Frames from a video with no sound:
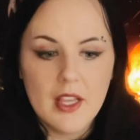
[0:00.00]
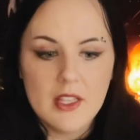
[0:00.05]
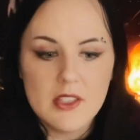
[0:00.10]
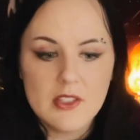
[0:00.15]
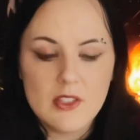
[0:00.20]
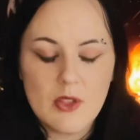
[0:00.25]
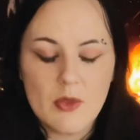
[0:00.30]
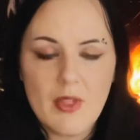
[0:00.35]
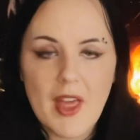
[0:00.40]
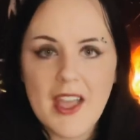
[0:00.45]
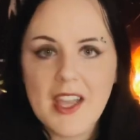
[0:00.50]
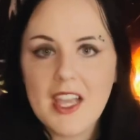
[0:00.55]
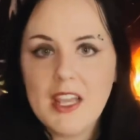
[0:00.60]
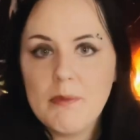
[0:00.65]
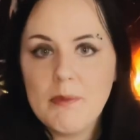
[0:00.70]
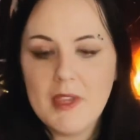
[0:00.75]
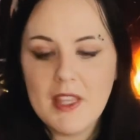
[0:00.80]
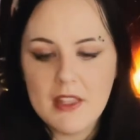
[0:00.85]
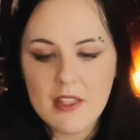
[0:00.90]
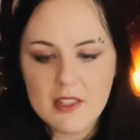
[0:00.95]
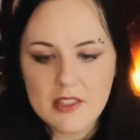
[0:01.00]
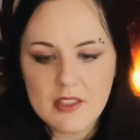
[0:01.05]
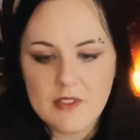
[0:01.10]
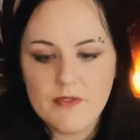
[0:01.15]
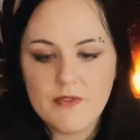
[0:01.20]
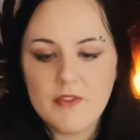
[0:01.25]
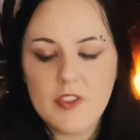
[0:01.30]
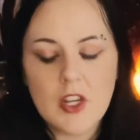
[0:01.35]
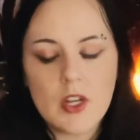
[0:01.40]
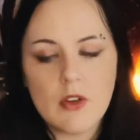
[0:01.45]
So that could be this
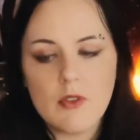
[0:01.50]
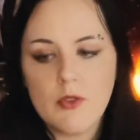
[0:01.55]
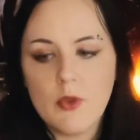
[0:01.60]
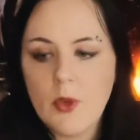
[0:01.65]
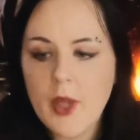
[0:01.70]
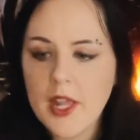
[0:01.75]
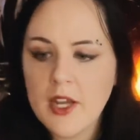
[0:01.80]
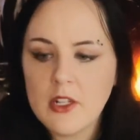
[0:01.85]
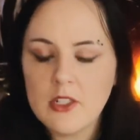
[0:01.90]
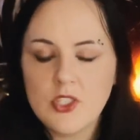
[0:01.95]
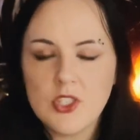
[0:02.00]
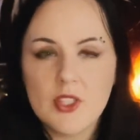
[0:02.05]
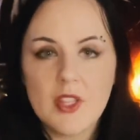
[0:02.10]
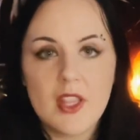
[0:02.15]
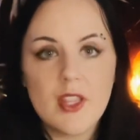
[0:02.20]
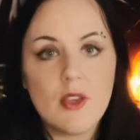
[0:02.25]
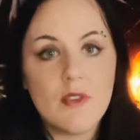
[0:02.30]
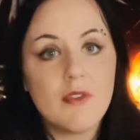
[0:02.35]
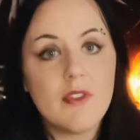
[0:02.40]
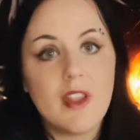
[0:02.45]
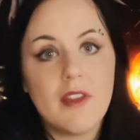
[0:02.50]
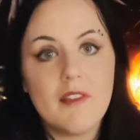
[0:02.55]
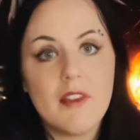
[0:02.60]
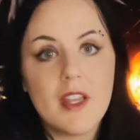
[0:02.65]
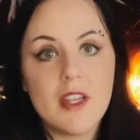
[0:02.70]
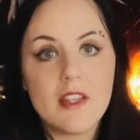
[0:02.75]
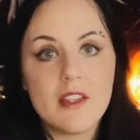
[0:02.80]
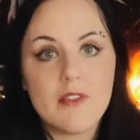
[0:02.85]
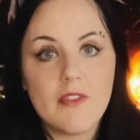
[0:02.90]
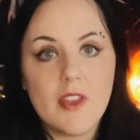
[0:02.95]
fearful energy that you've lived
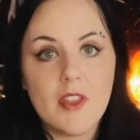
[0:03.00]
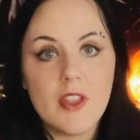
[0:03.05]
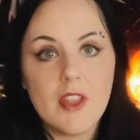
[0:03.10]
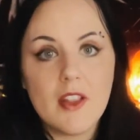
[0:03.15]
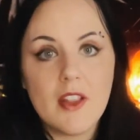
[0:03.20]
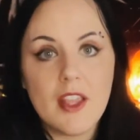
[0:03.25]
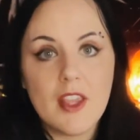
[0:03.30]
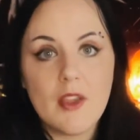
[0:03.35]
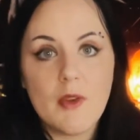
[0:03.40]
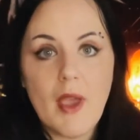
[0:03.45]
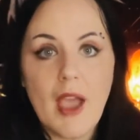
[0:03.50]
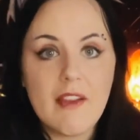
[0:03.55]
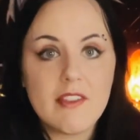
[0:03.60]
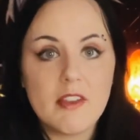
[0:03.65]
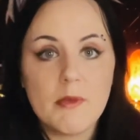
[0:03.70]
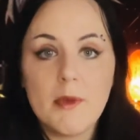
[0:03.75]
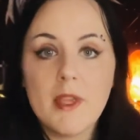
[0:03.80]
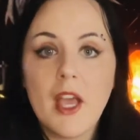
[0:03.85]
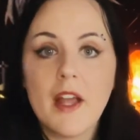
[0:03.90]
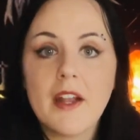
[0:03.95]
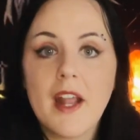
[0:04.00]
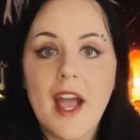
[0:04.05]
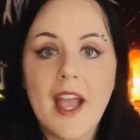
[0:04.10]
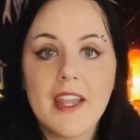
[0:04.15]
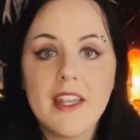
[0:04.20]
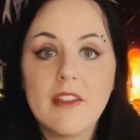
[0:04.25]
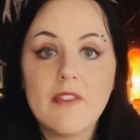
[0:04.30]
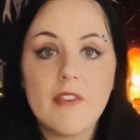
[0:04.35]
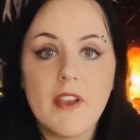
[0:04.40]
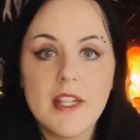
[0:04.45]
in, is feeling like you have to be on
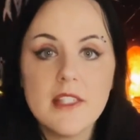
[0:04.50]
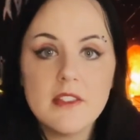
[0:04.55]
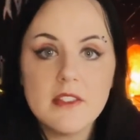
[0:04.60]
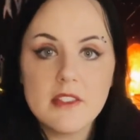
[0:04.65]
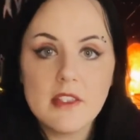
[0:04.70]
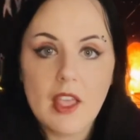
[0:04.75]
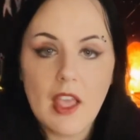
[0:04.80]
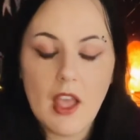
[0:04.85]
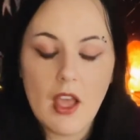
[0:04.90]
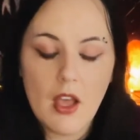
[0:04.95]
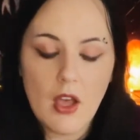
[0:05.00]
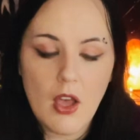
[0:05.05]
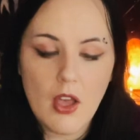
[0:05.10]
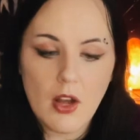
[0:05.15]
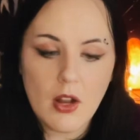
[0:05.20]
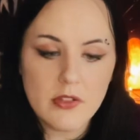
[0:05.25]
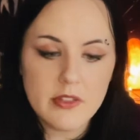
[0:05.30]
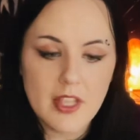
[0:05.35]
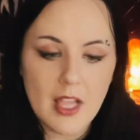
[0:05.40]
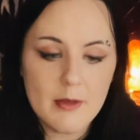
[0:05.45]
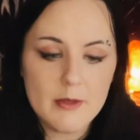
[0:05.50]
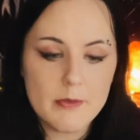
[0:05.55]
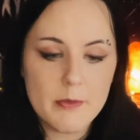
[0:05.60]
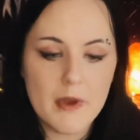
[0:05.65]
high defense at all times.